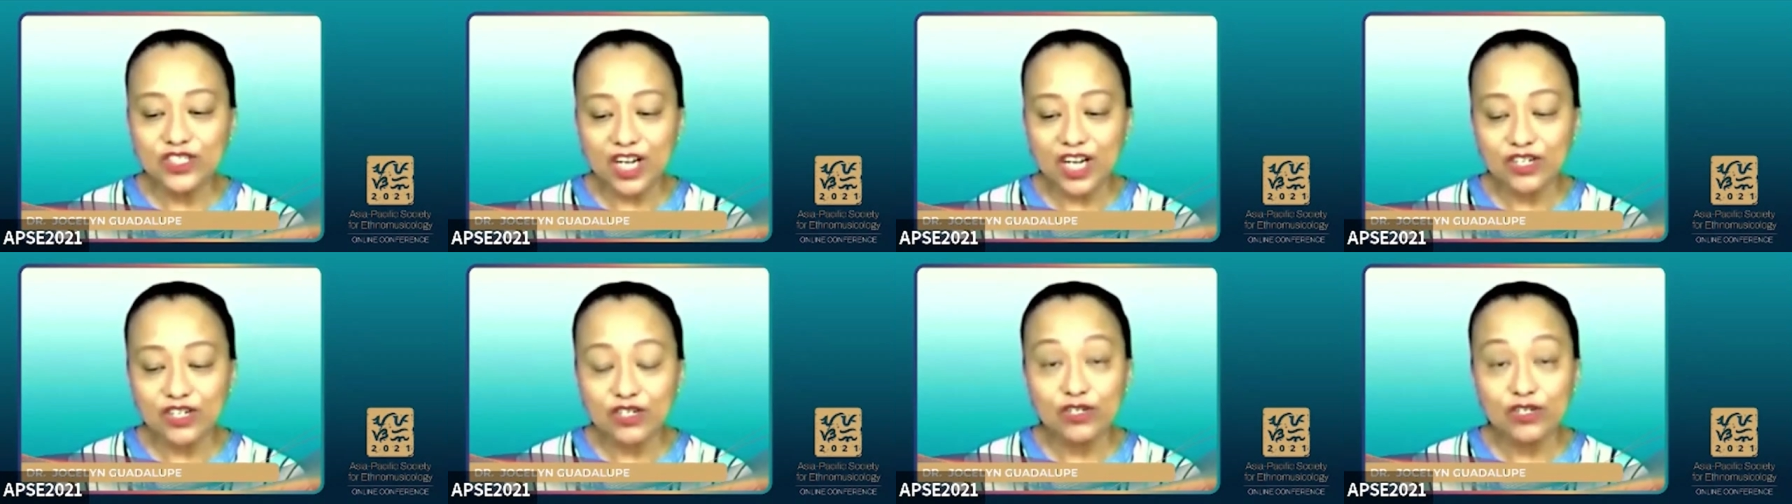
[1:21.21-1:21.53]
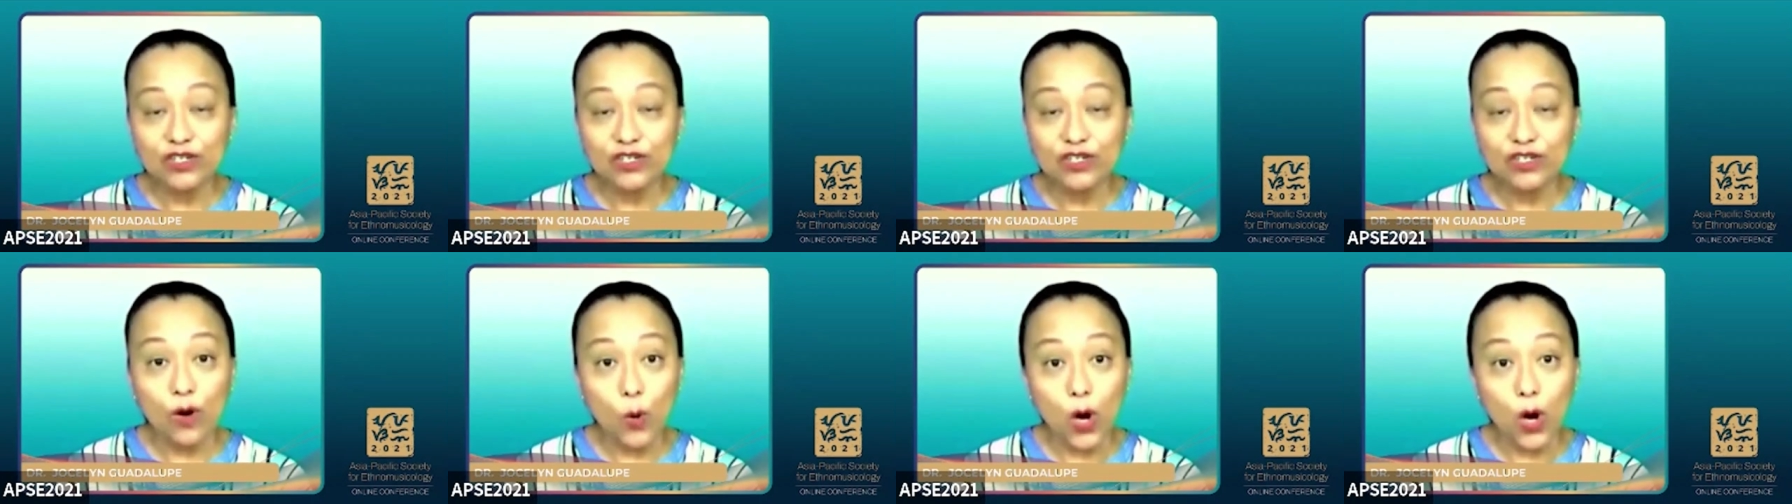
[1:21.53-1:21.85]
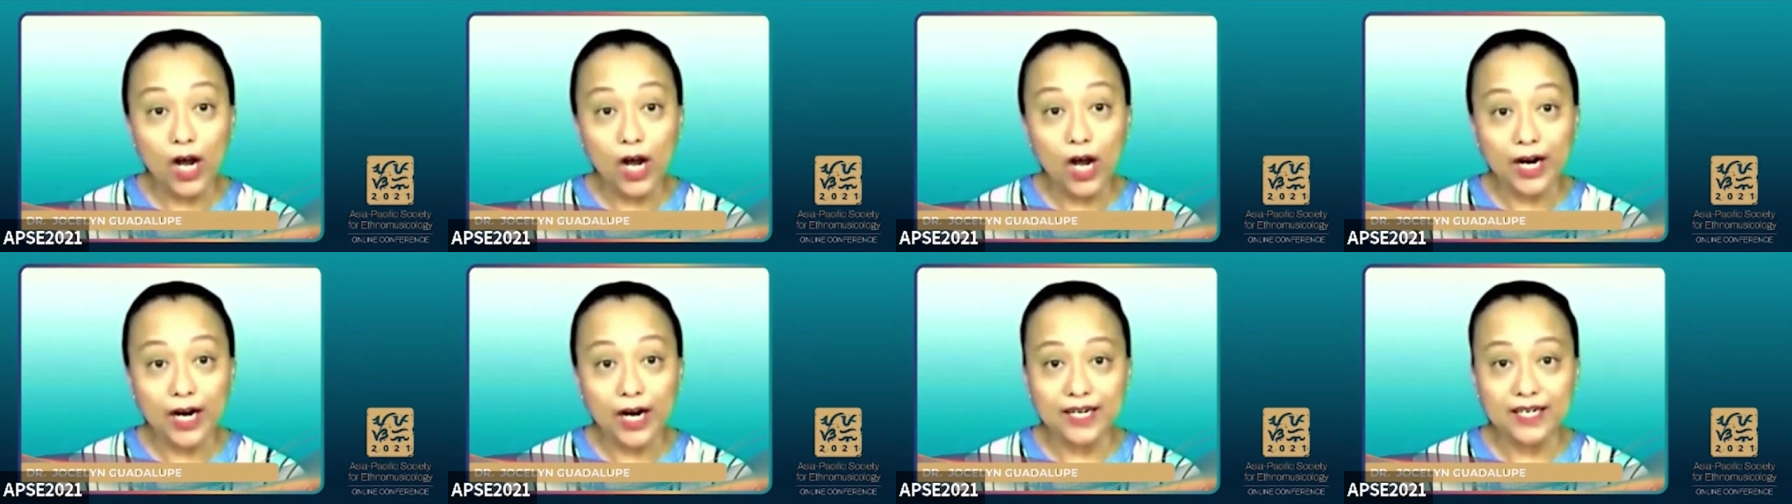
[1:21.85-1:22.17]
award
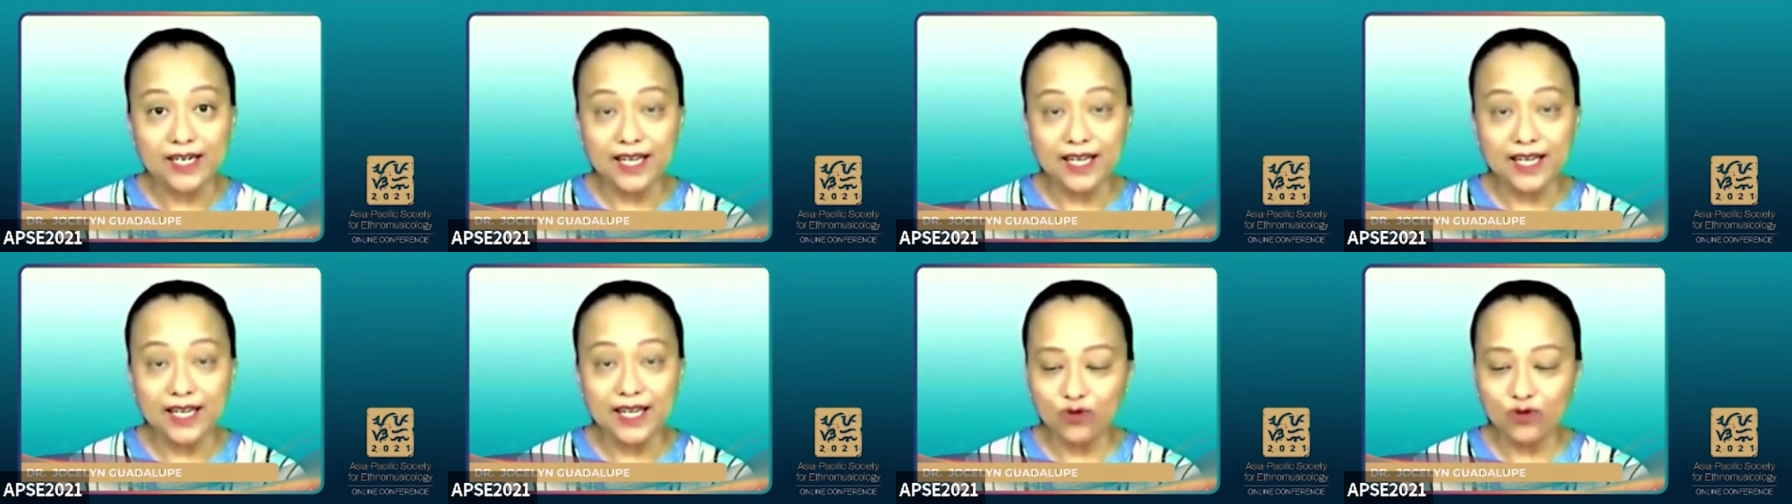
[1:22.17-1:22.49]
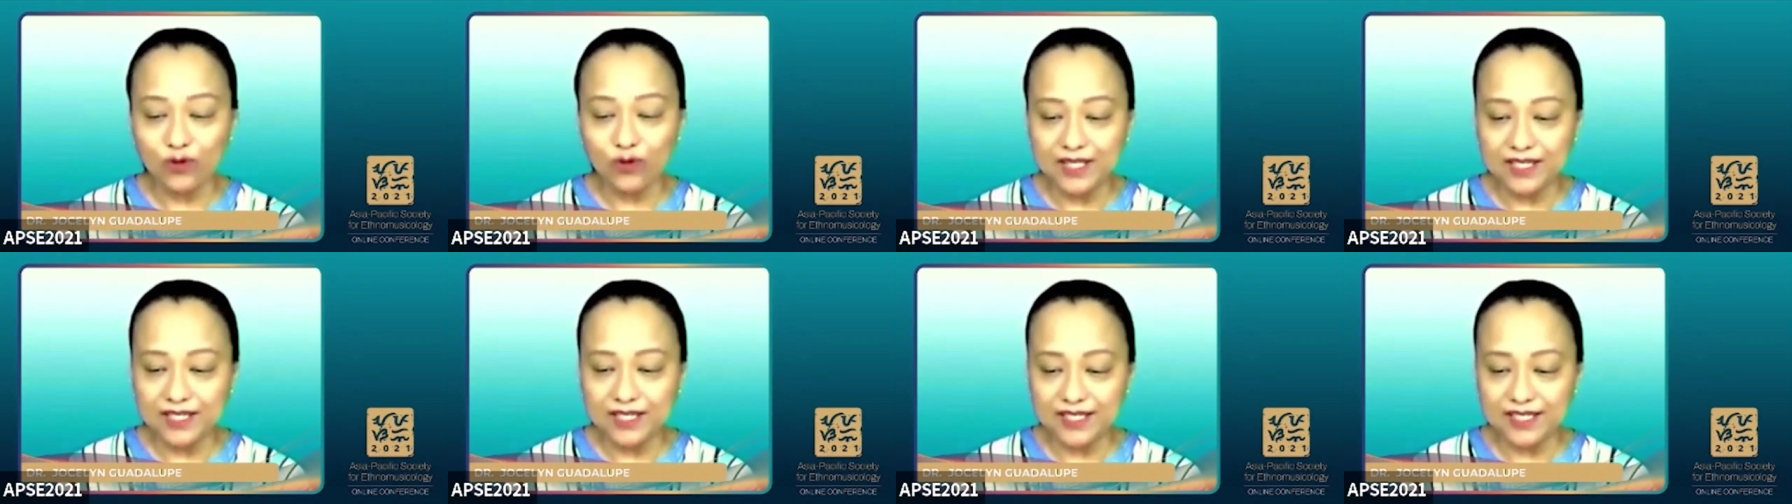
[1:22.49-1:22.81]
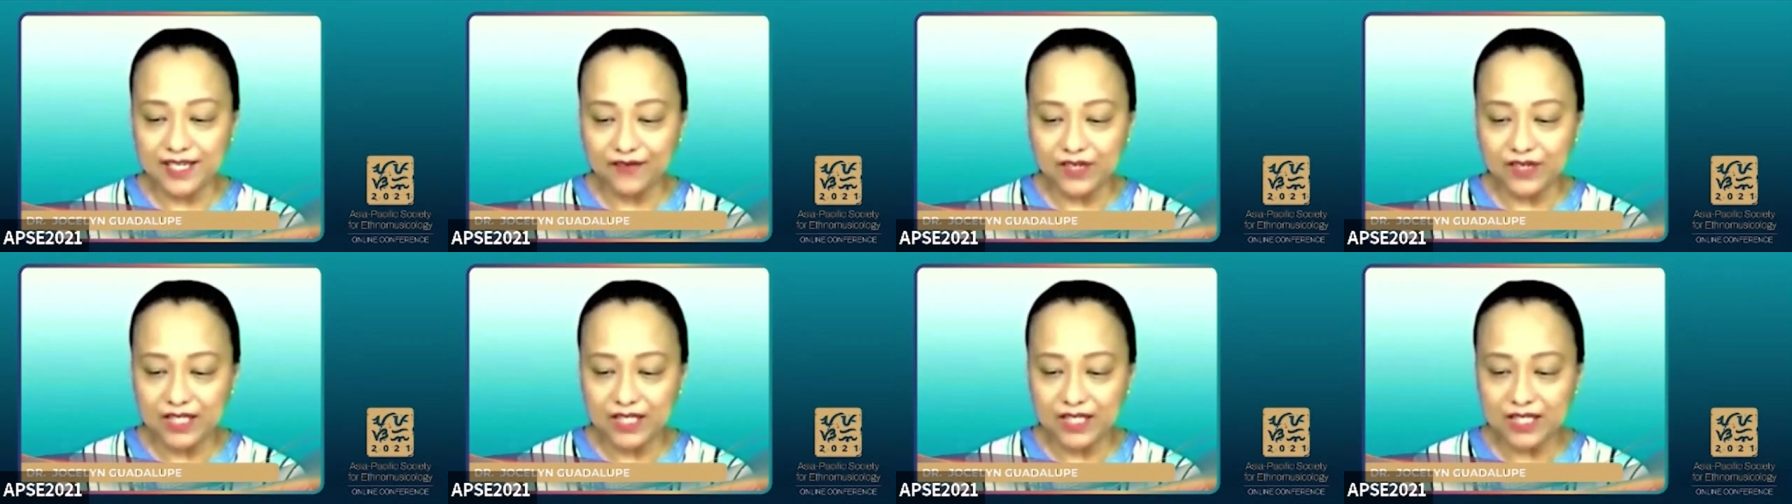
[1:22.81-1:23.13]
in twenty
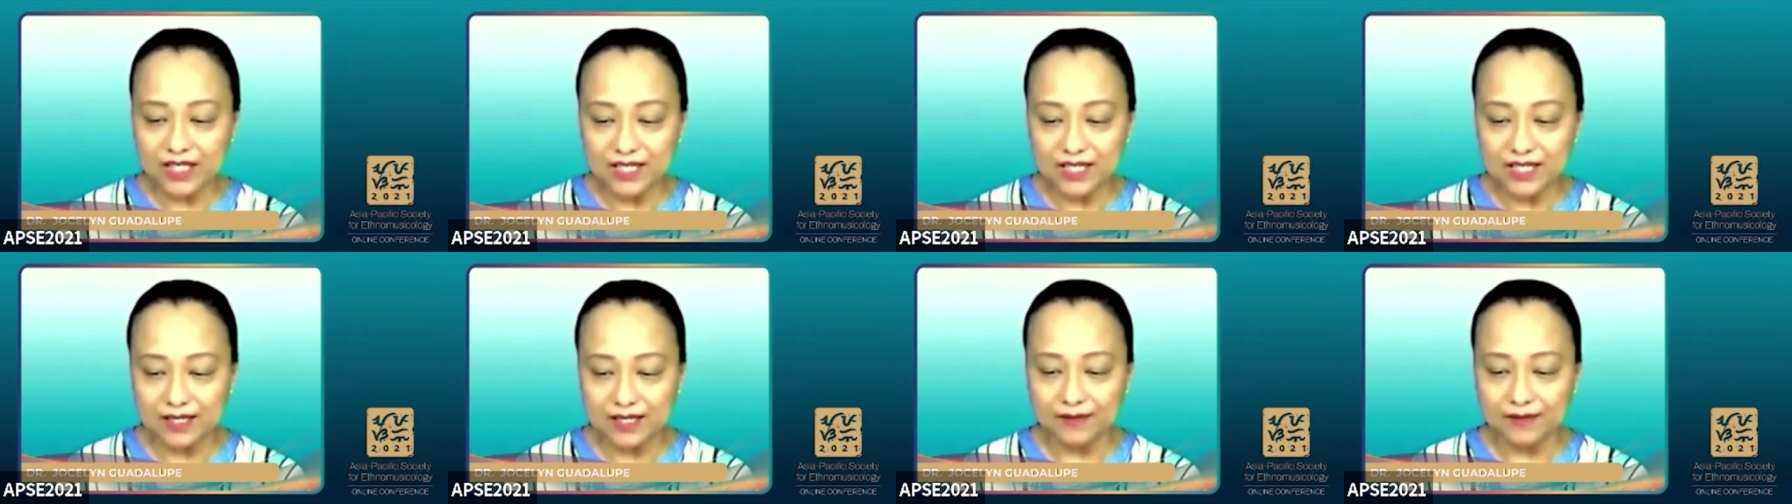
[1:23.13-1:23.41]
seventeen.